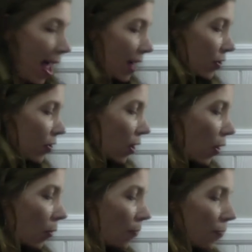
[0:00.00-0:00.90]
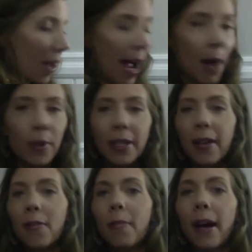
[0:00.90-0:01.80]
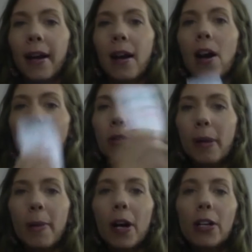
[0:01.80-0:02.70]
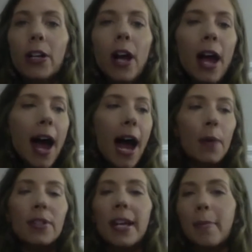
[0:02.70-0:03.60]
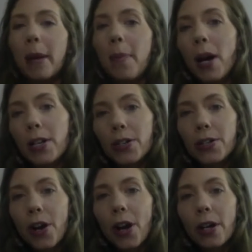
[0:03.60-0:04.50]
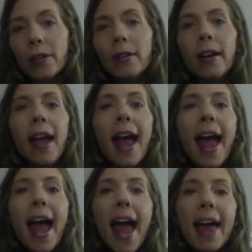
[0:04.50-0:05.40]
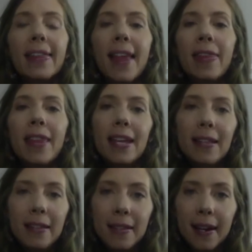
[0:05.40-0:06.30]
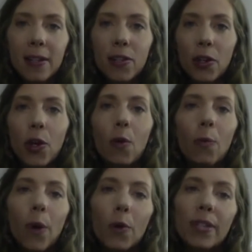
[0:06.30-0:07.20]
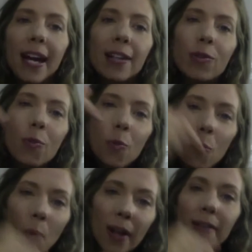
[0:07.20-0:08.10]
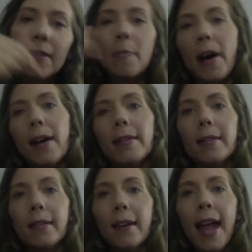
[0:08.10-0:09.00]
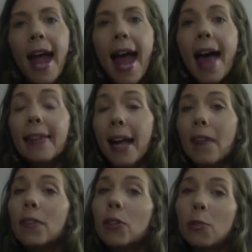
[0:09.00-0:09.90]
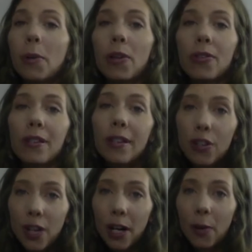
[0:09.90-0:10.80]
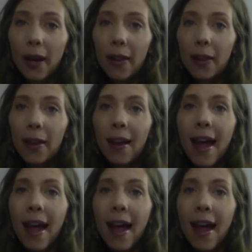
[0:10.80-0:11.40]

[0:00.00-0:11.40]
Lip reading: And so I would give my card to my partner, I would take my partner's card, and then the inside circle rotates one spot, and they have a new person to share with.